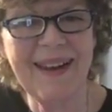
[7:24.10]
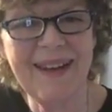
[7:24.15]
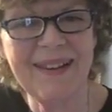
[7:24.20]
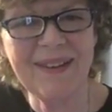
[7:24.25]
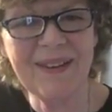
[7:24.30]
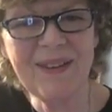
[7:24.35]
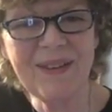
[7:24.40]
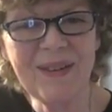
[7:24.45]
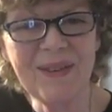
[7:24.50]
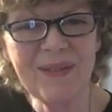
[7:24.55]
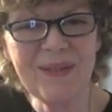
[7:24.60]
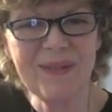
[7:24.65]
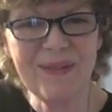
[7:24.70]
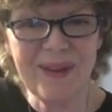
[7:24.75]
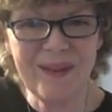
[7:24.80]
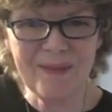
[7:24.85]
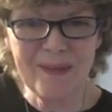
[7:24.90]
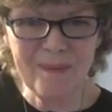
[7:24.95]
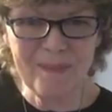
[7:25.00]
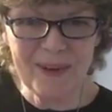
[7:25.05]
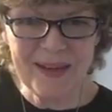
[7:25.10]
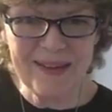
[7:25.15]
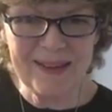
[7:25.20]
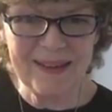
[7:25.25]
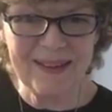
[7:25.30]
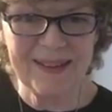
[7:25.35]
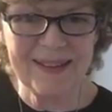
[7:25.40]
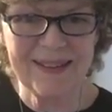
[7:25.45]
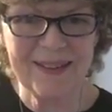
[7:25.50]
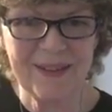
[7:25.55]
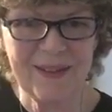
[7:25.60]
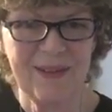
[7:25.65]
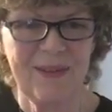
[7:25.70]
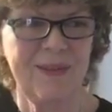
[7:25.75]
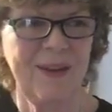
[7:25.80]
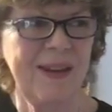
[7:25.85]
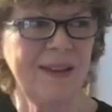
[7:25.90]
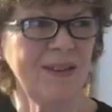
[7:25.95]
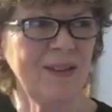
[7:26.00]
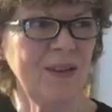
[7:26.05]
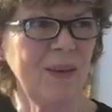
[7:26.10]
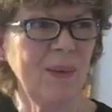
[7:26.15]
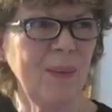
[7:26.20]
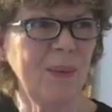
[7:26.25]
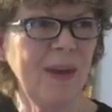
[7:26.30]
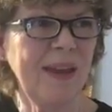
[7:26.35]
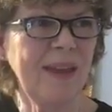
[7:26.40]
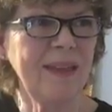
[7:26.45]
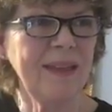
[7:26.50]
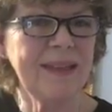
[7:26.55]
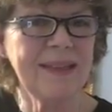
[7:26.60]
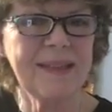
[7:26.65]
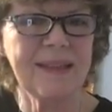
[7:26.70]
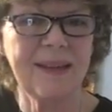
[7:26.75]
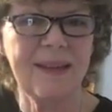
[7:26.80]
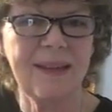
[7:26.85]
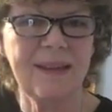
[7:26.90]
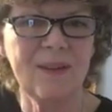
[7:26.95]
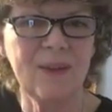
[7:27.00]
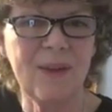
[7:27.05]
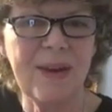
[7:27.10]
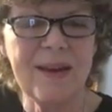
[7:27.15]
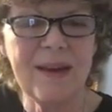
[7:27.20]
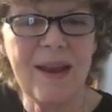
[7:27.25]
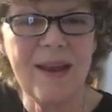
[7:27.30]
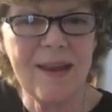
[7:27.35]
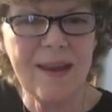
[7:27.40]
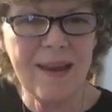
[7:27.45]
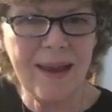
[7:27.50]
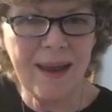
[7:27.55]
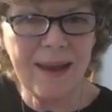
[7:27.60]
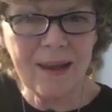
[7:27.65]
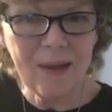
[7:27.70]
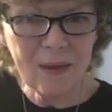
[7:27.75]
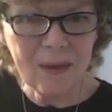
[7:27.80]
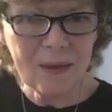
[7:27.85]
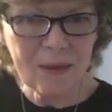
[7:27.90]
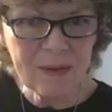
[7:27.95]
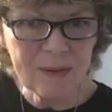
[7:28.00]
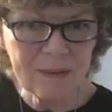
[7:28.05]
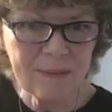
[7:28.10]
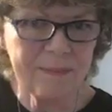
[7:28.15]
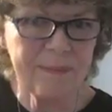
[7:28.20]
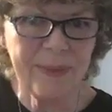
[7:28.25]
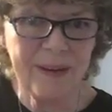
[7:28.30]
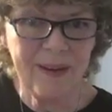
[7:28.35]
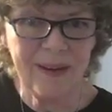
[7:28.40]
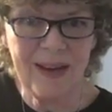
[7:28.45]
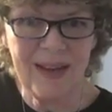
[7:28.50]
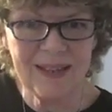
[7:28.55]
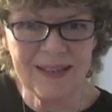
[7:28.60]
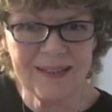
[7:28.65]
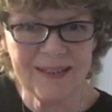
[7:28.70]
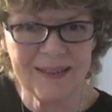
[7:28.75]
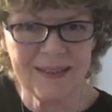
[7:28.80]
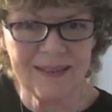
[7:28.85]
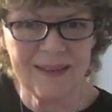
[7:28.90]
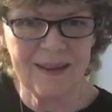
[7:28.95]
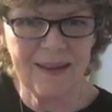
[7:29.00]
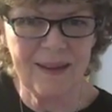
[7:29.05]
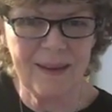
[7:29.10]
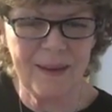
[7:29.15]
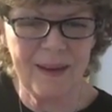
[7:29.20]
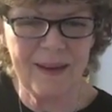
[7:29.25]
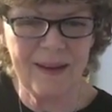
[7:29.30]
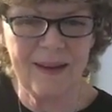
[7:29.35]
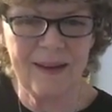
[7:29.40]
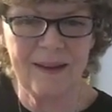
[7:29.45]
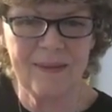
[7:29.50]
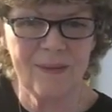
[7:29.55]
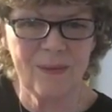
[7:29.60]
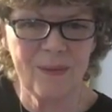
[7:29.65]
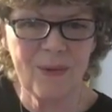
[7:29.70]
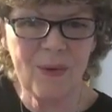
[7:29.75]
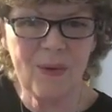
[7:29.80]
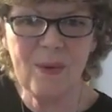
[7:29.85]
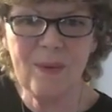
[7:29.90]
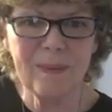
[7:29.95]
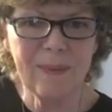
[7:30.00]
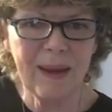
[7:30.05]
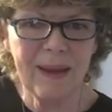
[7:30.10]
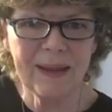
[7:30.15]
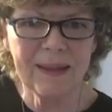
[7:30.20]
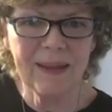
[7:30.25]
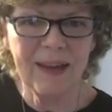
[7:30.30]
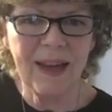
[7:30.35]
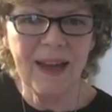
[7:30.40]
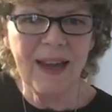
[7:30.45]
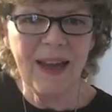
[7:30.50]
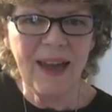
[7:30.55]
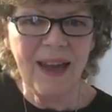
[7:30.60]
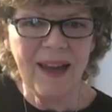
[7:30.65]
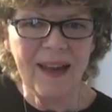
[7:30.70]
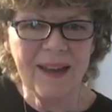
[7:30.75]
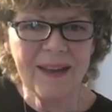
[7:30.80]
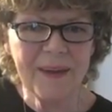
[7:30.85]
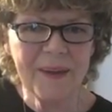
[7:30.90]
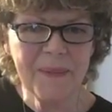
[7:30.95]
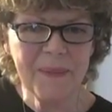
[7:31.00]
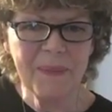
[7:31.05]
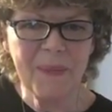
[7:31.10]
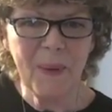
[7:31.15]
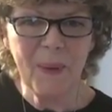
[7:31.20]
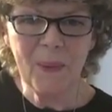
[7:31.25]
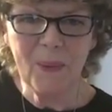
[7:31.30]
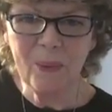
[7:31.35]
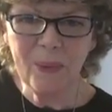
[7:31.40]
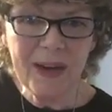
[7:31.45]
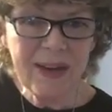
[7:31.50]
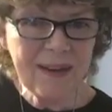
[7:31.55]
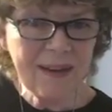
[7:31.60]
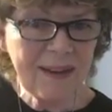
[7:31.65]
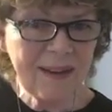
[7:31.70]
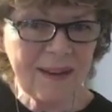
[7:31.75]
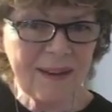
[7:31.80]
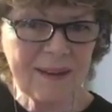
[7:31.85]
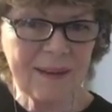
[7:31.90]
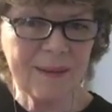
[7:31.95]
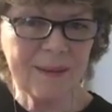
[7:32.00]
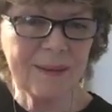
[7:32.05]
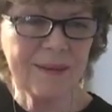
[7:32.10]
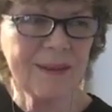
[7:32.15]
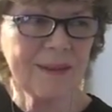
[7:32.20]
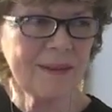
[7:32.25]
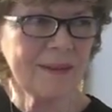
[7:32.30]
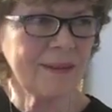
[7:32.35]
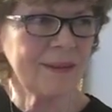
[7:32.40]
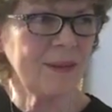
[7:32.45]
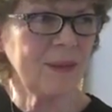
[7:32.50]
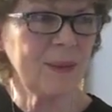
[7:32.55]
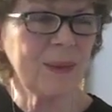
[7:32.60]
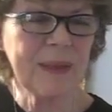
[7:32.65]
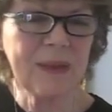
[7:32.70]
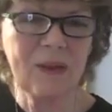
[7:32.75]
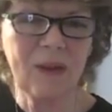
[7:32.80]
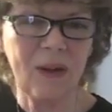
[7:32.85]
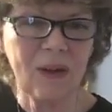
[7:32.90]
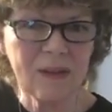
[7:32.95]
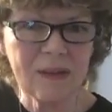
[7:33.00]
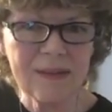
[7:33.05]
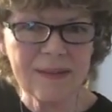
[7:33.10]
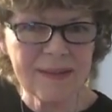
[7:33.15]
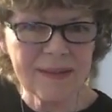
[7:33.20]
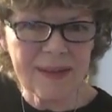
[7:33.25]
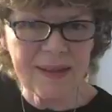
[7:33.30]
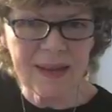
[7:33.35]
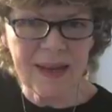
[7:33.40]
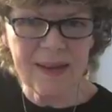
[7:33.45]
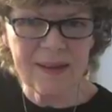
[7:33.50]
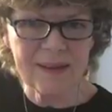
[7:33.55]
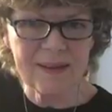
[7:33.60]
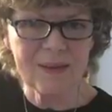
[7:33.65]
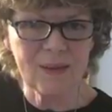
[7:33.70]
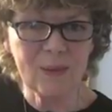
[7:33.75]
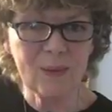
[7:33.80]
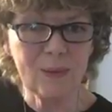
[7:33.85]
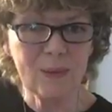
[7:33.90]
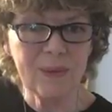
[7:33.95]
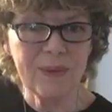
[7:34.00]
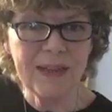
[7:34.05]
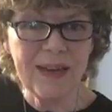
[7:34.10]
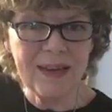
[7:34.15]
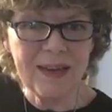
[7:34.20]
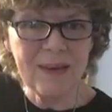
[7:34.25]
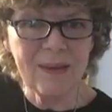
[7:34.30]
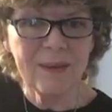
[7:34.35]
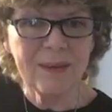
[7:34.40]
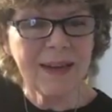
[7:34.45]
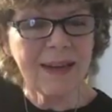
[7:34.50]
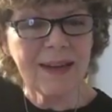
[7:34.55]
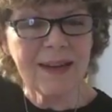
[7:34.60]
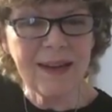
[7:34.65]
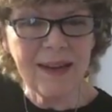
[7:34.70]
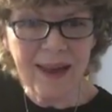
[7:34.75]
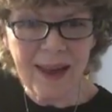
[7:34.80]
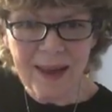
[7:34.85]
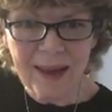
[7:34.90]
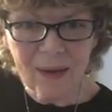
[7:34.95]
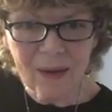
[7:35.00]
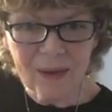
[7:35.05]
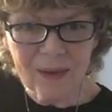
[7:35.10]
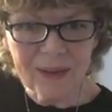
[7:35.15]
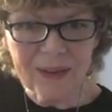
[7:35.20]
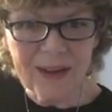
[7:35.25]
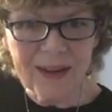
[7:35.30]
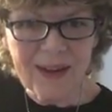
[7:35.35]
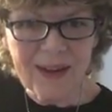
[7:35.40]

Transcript: don't know if you've ever been in a situation where you're in a loud place, a room like a wedding or a concert, and it's really, really loud.